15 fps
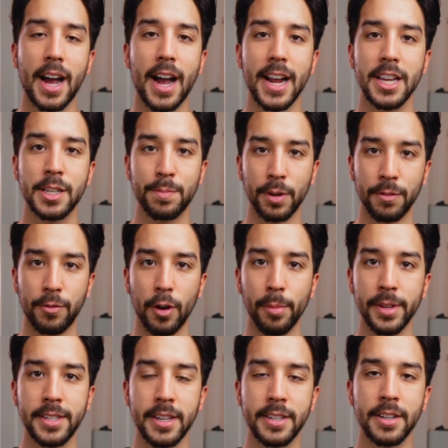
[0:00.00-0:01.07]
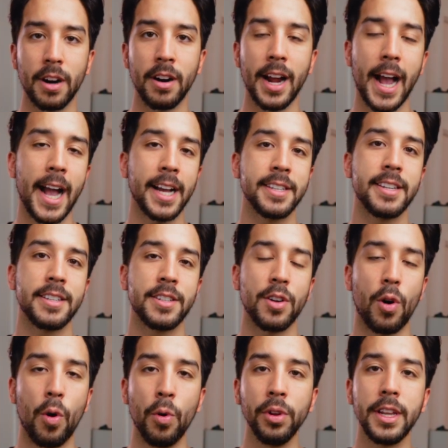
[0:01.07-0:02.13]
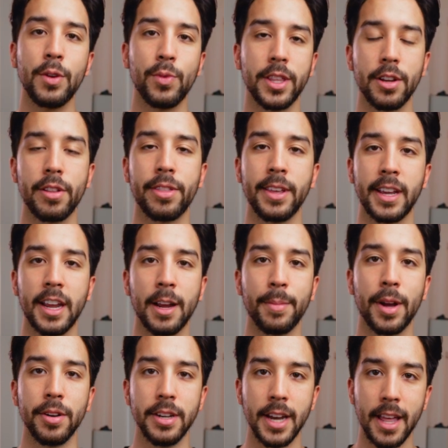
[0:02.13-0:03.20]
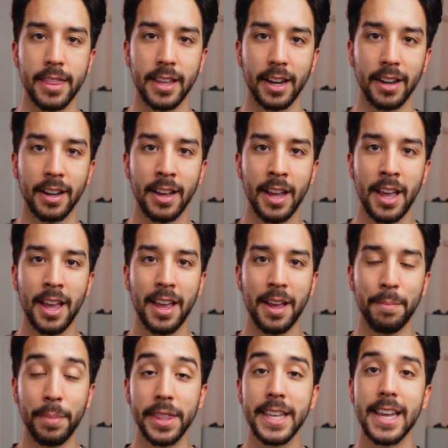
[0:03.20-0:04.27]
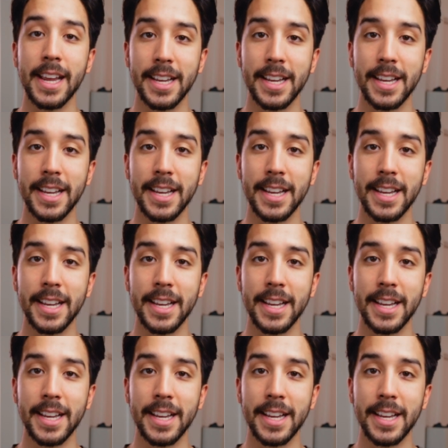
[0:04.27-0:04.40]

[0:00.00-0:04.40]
highest performances are accessed only when they're thinking about nothing but the